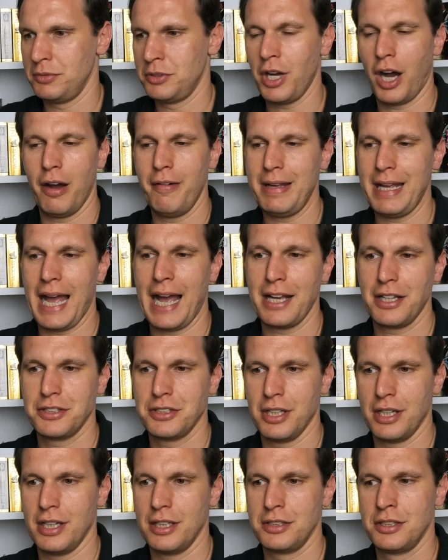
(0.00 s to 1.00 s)
diary
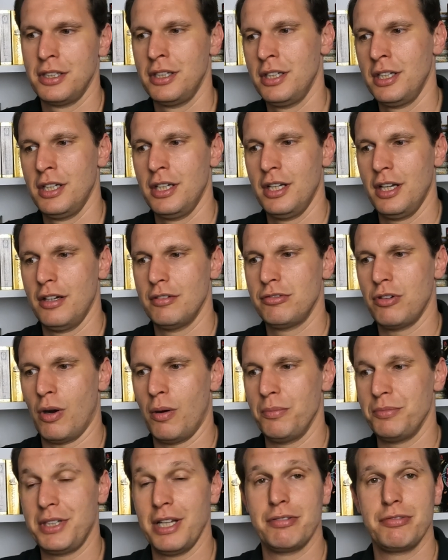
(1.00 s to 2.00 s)
excerpt
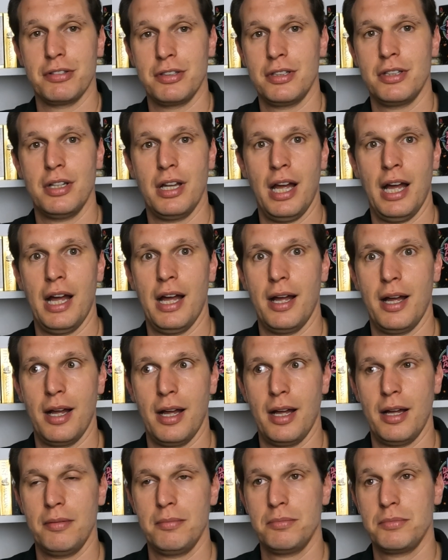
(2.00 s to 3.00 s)
from different
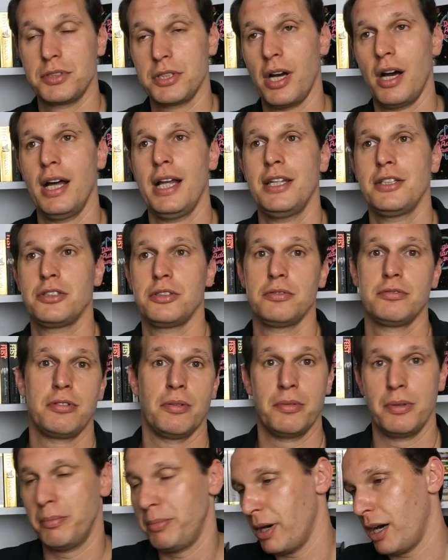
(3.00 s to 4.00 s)
Scythes
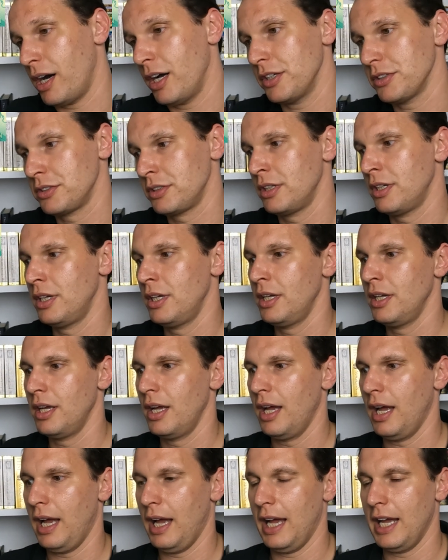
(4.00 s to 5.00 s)
from the past,
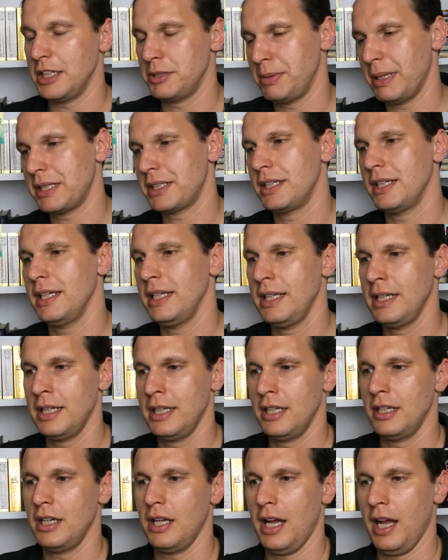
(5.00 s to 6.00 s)
especially
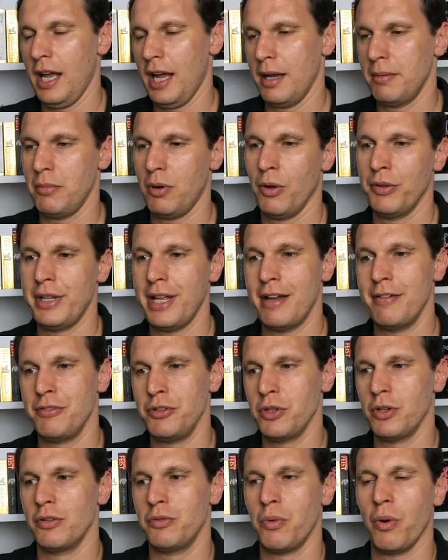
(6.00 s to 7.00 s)
on their
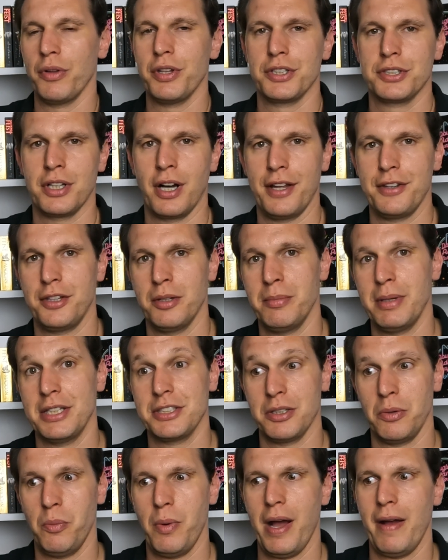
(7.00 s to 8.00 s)
view of what the Scythedom
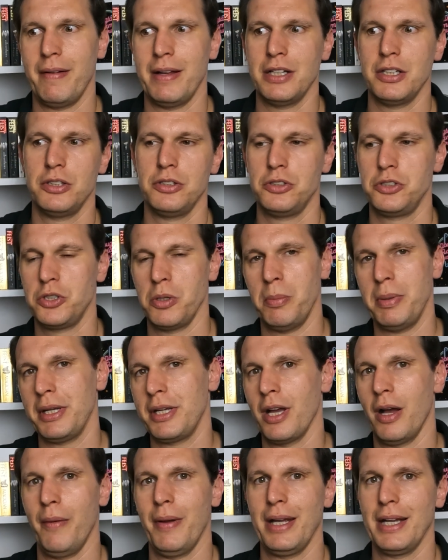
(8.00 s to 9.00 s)
is and where it should be
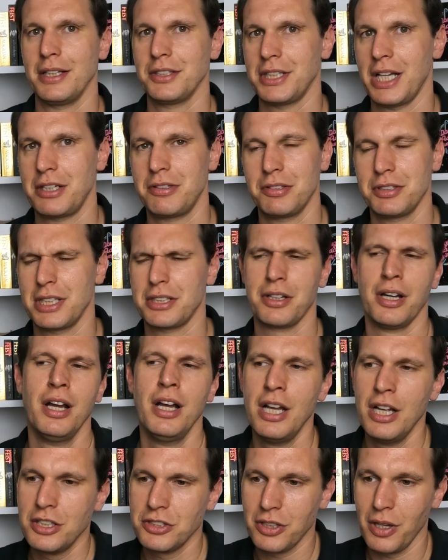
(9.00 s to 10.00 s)
going, etc., etc.
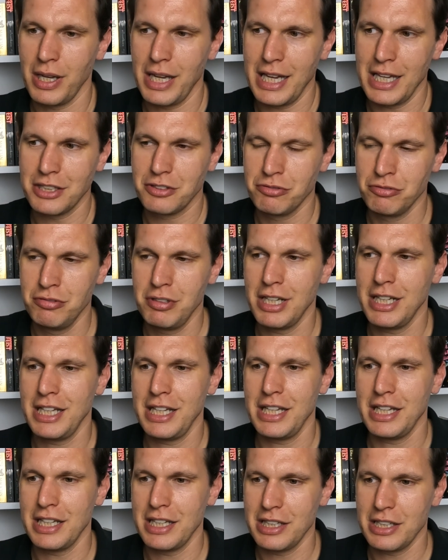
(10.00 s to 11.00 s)
So it's
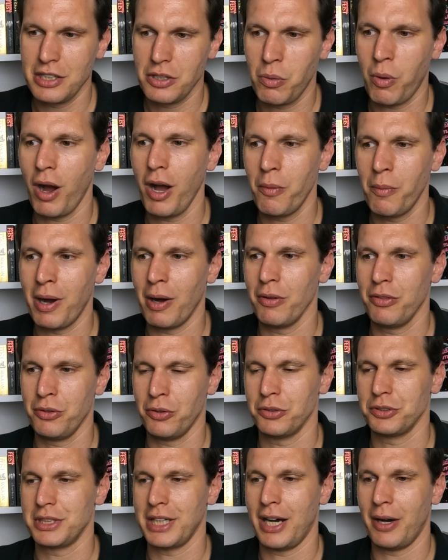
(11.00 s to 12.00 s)
really quite well
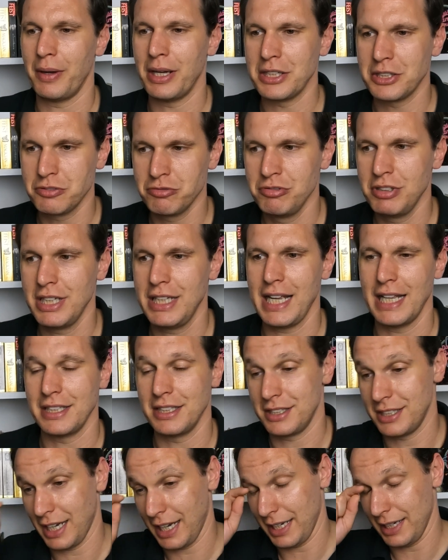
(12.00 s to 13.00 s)
thought out. It's really
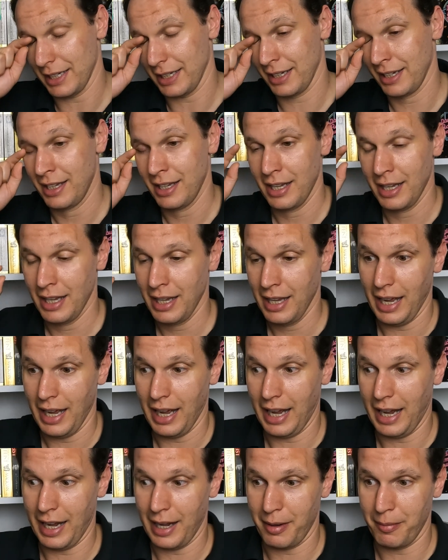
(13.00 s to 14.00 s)
entertaining.
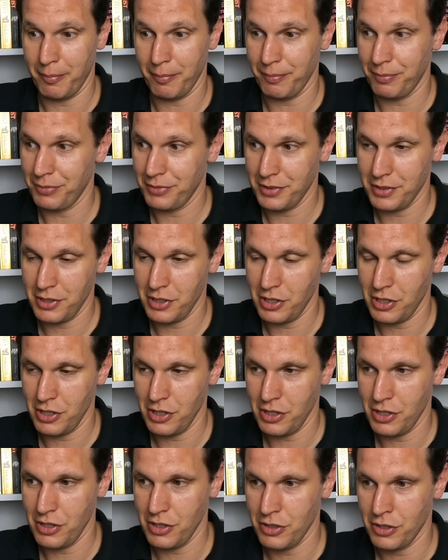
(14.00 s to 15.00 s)

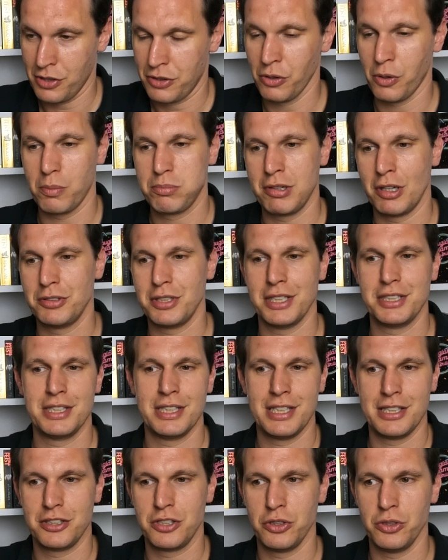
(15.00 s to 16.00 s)
The thought process
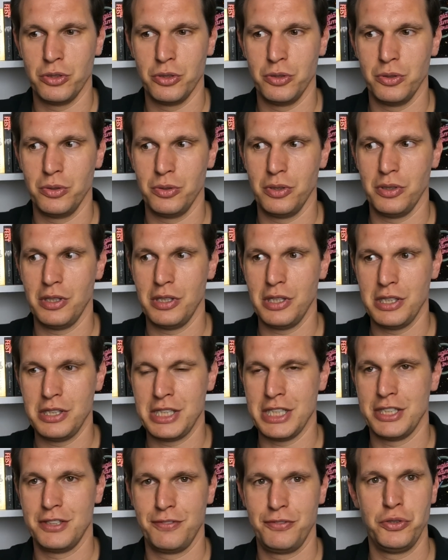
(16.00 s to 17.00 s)
into
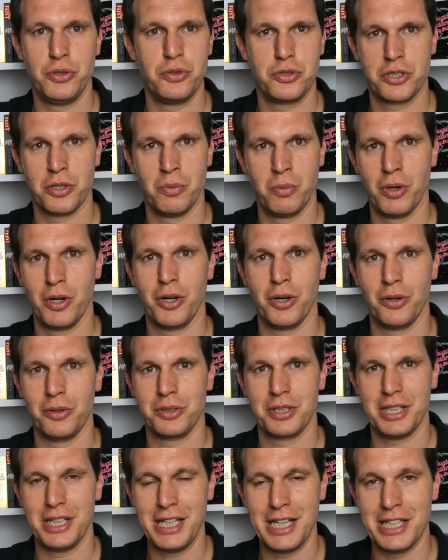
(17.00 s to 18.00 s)
this future
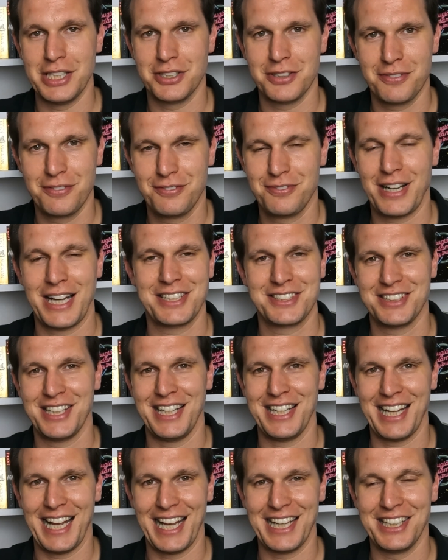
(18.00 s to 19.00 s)
world is
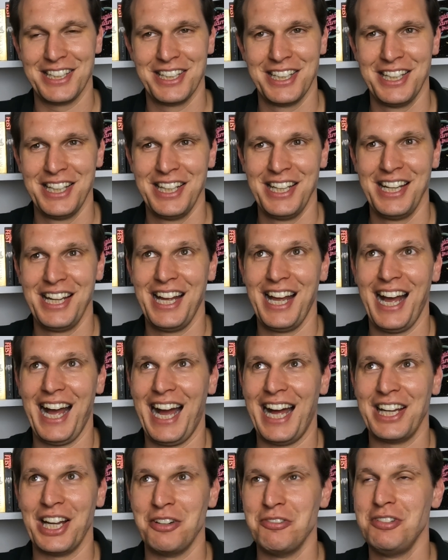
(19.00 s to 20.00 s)
fascinating, and
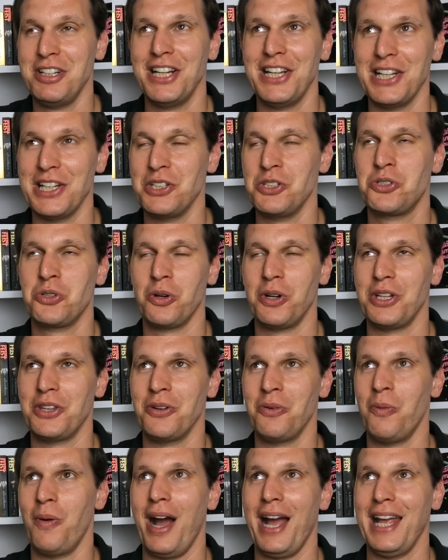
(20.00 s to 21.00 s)
I really enjoyed
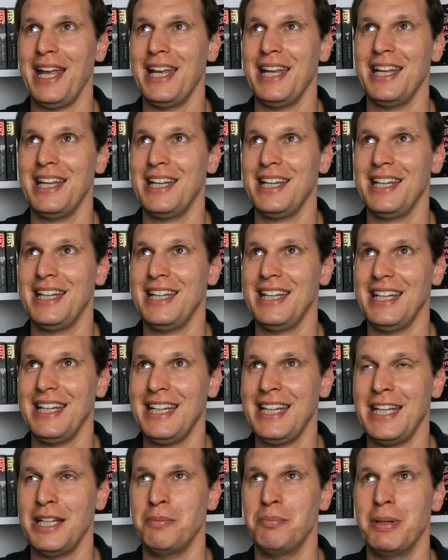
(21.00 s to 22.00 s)
the way
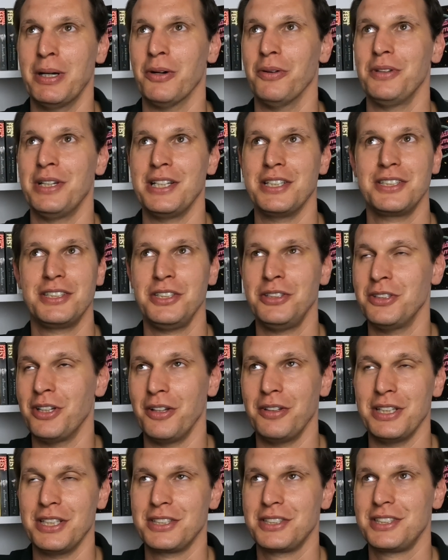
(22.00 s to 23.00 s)
he had built this.
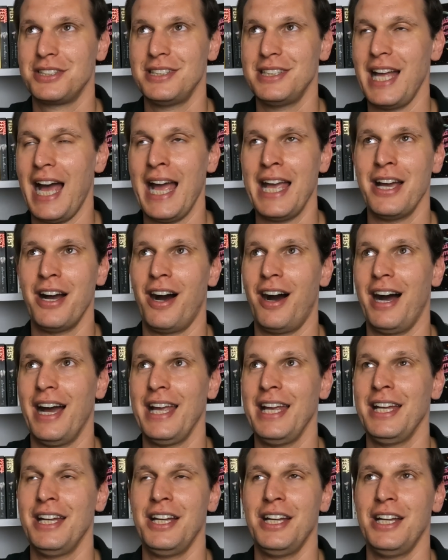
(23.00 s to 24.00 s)
This
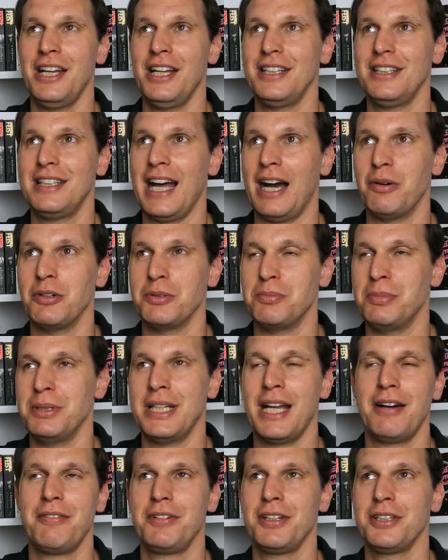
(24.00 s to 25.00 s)
AI that was
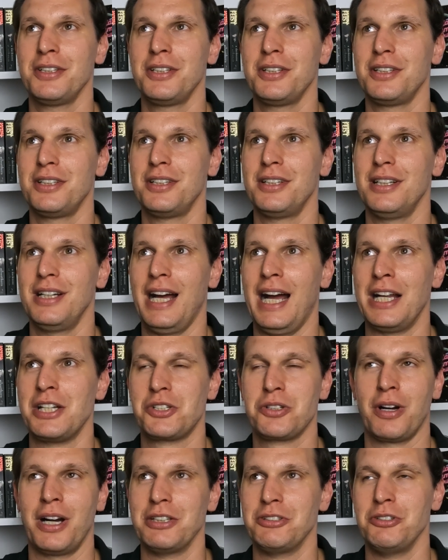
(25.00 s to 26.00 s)
benevolent
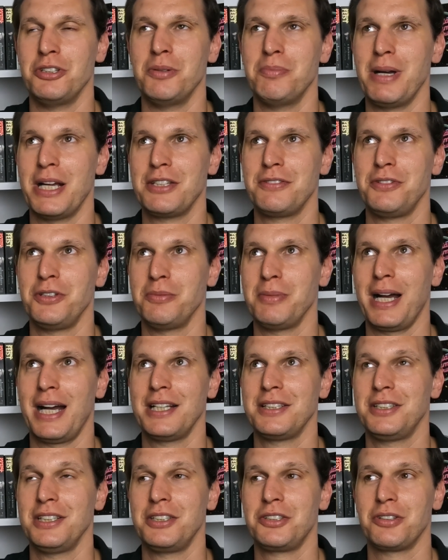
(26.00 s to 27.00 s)
and trying to do the best for
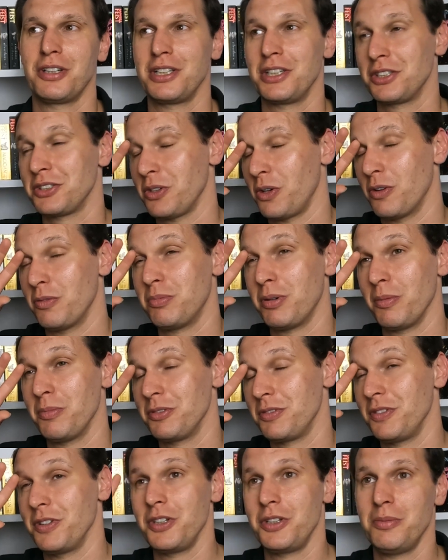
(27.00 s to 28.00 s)
humanity and trying to solve
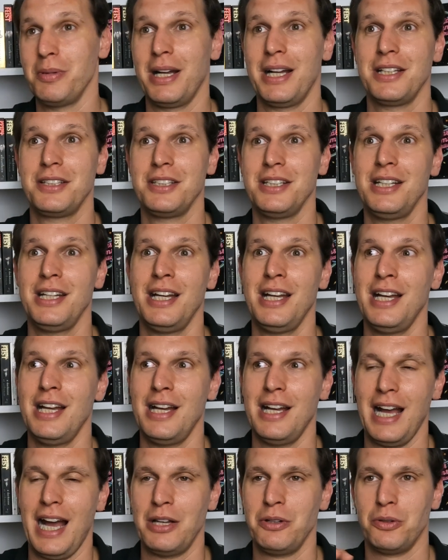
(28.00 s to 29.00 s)
problems for humanity,
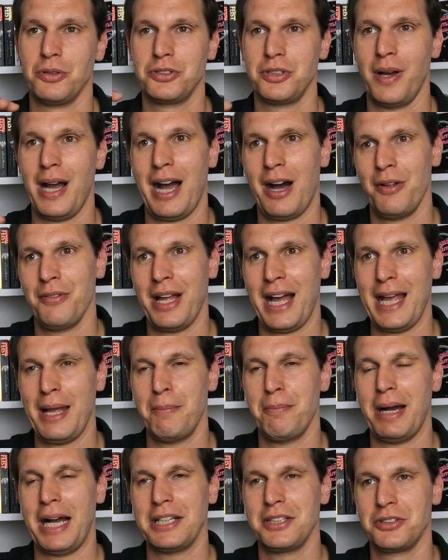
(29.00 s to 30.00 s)
and also how that
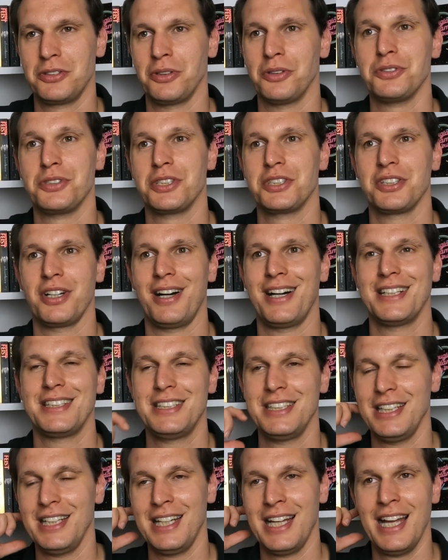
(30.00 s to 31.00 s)
impacts on
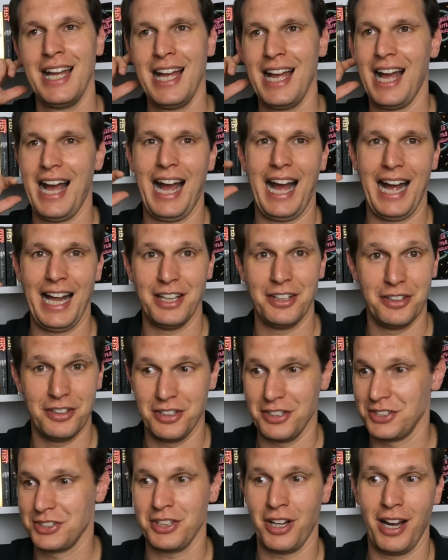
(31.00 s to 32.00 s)
society and
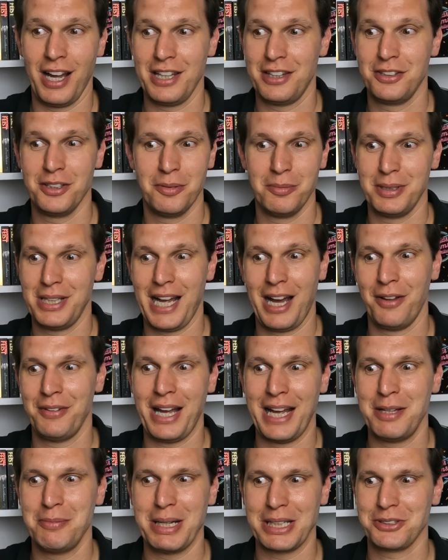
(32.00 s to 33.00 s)
the Scythedom, and how
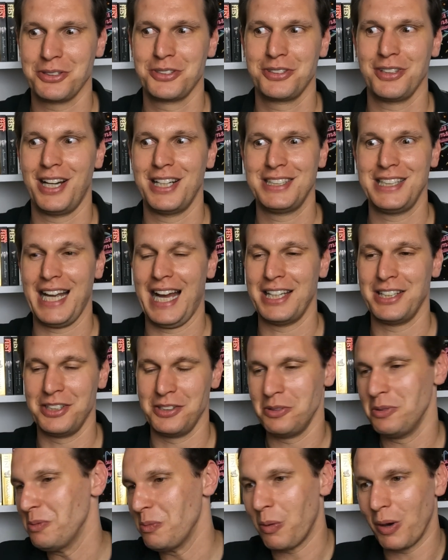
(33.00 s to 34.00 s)
that impacts on society
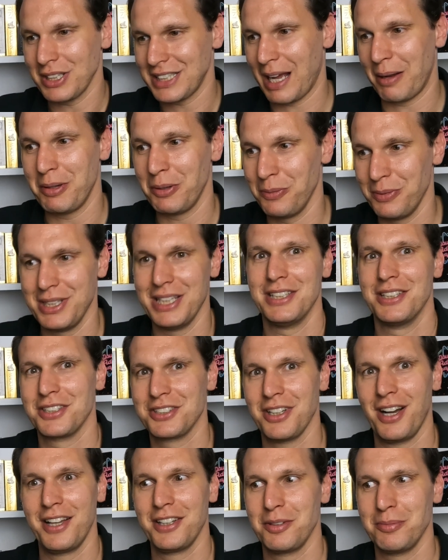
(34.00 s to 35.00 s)
and what's happening within the
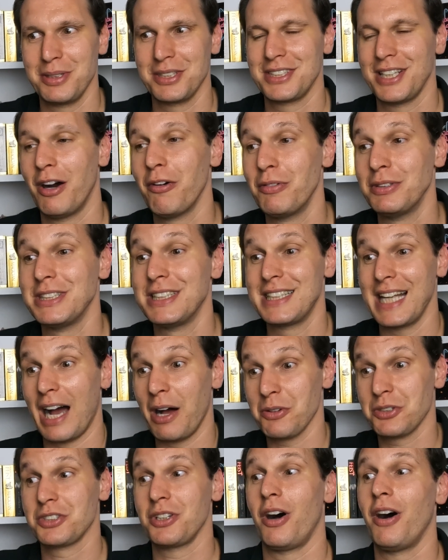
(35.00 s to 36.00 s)
Scythedom itself, which is
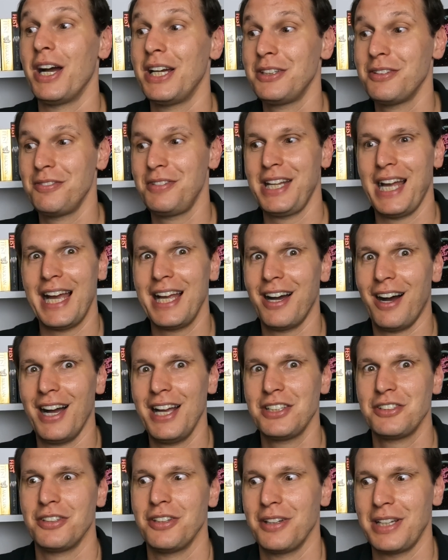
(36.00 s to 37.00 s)
outside of the
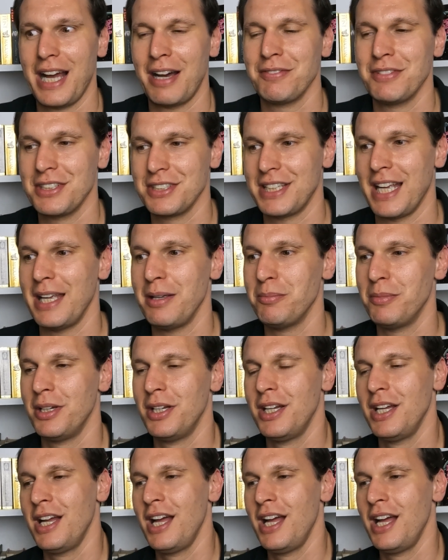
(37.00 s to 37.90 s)
AI, so they don't have the same